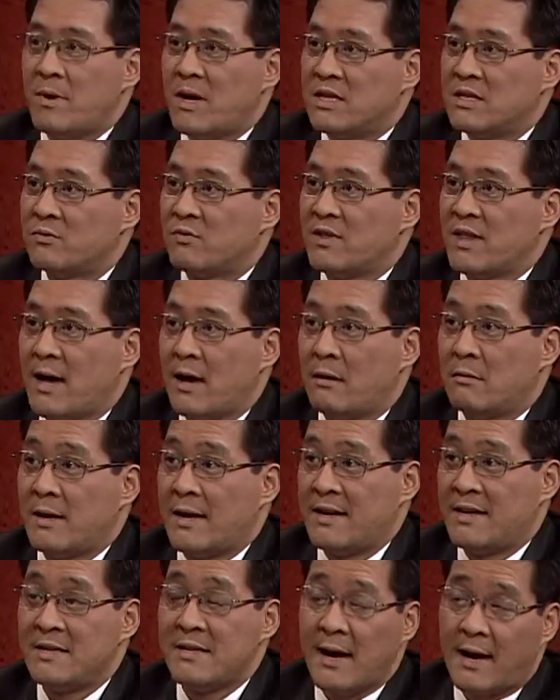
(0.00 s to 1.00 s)
months without
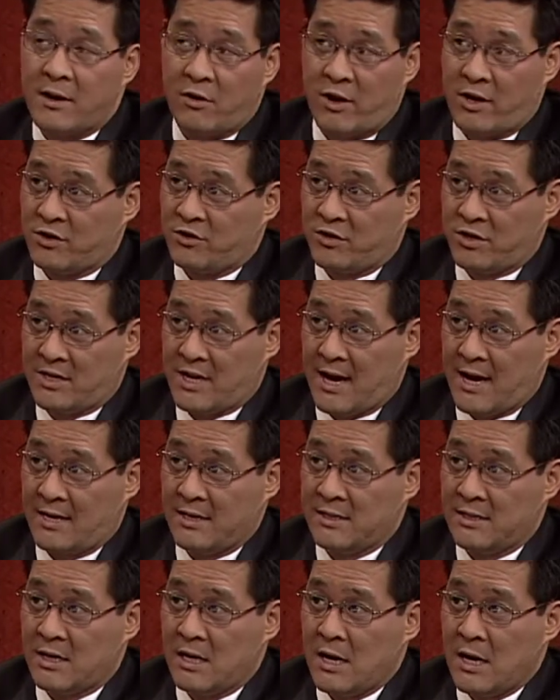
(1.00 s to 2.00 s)
any diet or
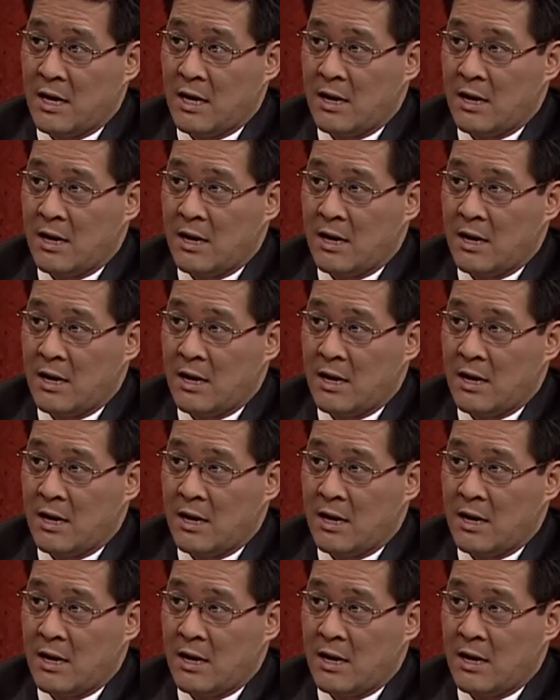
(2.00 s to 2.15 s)
exercise.